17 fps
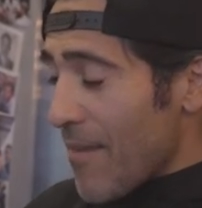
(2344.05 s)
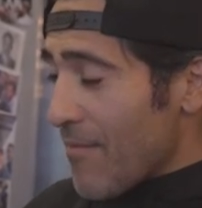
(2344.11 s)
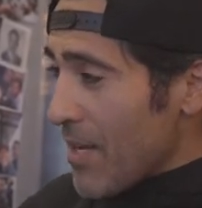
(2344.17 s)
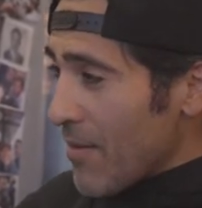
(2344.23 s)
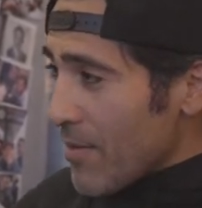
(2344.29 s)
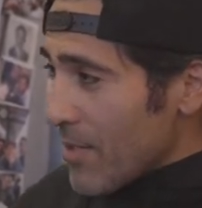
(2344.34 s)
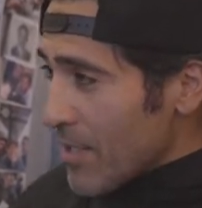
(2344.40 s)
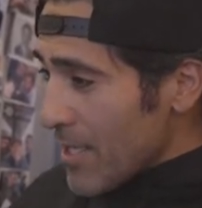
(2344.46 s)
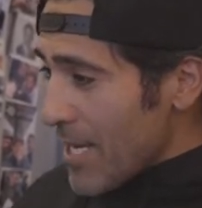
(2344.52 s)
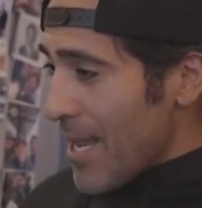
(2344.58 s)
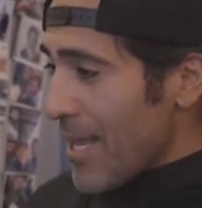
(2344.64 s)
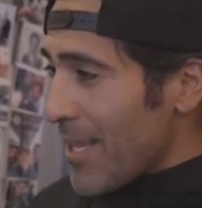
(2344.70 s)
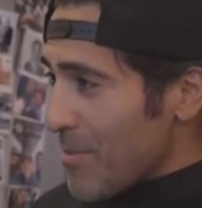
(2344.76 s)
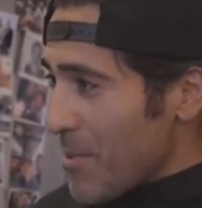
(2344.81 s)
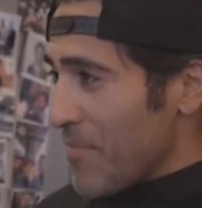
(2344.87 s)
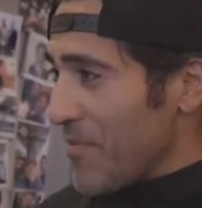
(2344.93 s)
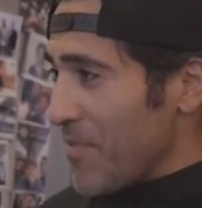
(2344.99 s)
I've never done
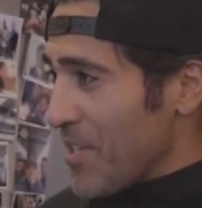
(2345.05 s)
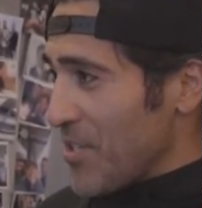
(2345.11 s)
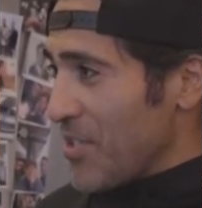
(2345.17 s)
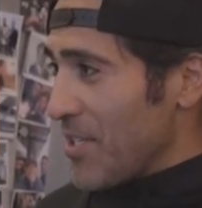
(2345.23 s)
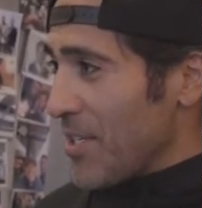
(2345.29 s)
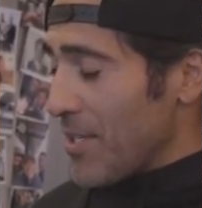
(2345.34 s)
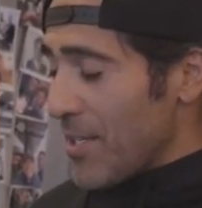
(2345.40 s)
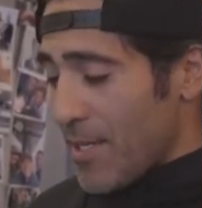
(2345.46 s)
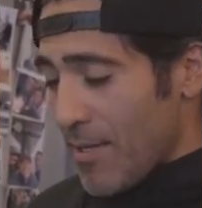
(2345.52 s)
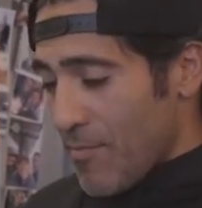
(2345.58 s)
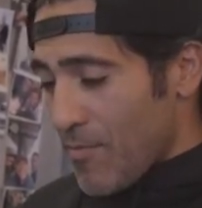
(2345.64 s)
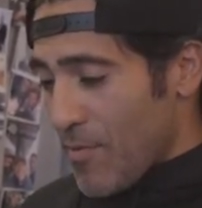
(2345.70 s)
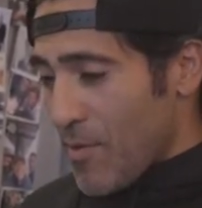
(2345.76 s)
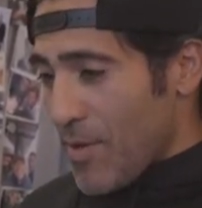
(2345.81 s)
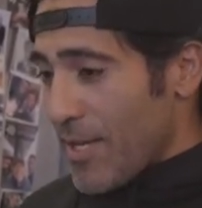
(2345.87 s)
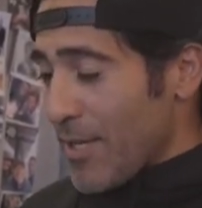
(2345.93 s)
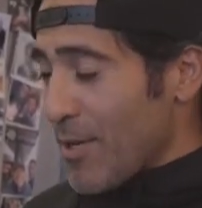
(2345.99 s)
halibut fishing. Like,
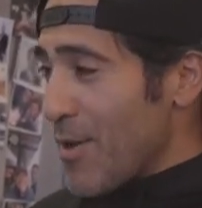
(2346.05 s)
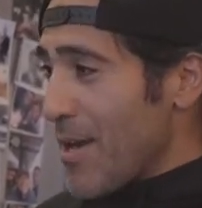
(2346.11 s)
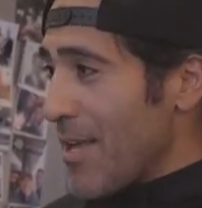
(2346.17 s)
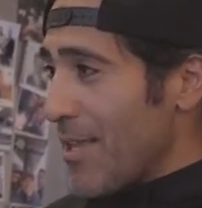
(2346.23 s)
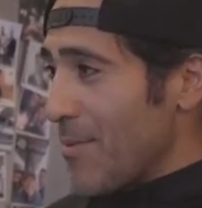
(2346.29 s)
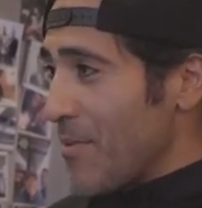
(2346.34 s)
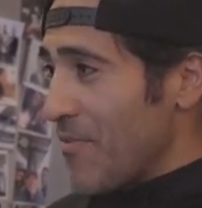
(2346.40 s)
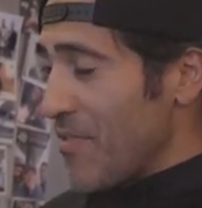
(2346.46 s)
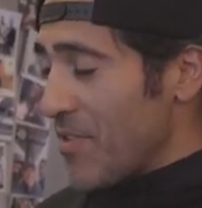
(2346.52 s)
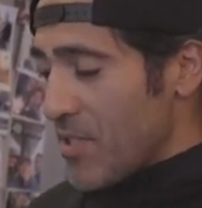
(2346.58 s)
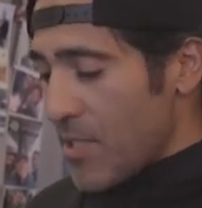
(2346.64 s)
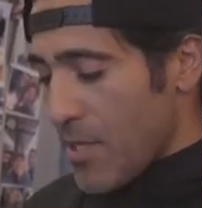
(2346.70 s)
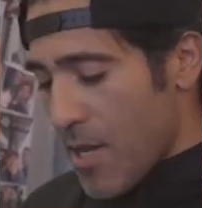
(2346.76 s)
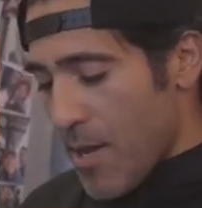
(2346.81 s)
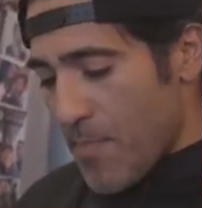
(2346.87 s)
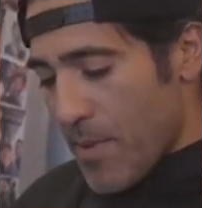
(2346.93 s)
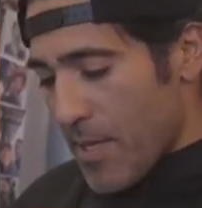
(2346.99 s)
want to go halibut fishing?
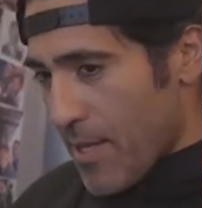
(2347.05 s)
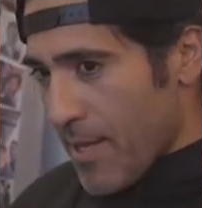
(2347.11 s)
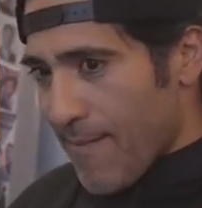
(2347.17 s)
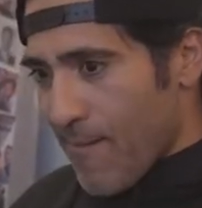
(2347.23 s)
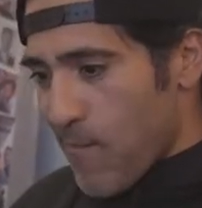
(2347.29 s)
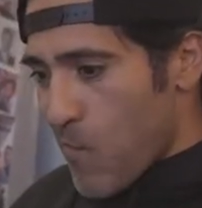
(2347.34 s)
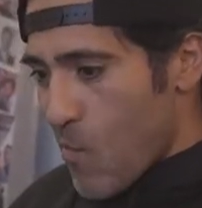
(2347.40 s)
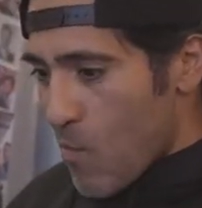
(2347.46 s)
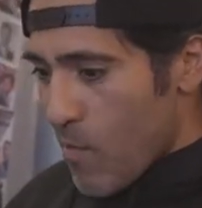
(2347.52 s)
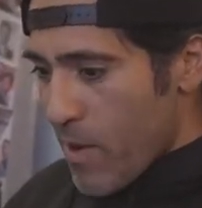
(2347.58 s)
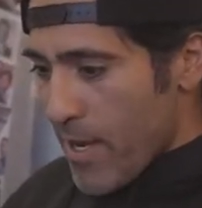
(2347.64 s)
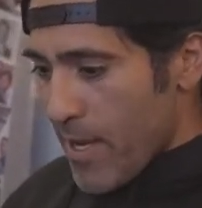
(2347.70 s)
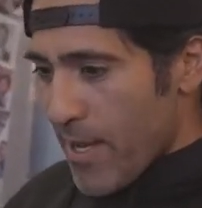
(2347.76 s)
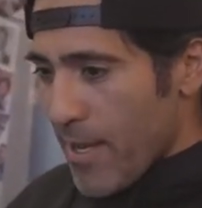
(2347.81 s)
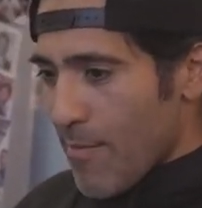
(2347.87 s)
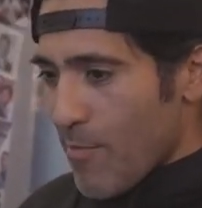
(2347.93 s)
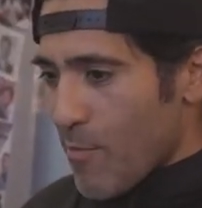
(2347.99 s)
Up at like 4
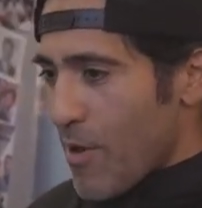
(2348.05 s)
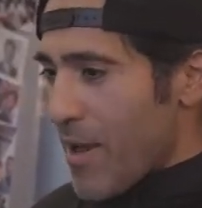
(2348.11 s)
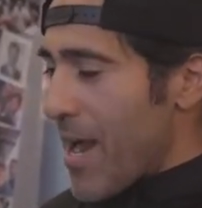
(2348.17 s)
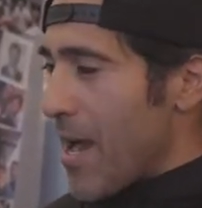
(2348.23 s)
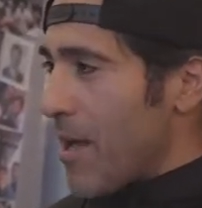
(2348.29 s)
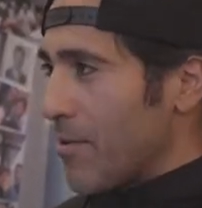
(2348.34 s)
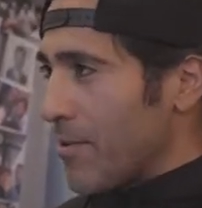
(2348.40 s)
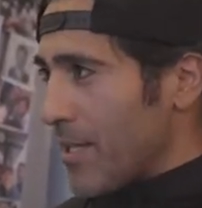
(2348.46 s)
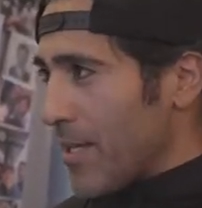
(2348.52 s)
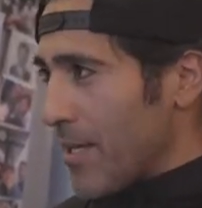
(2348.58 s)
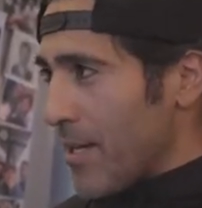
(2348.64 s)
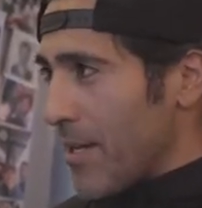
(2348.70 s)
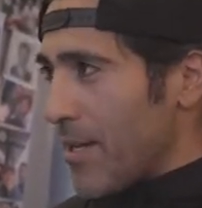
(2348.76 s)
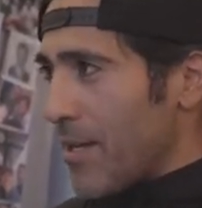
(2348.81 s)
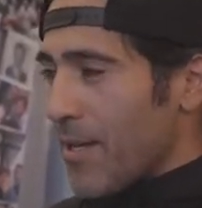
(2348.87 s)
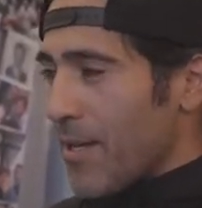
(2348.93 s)
a.m. We're out there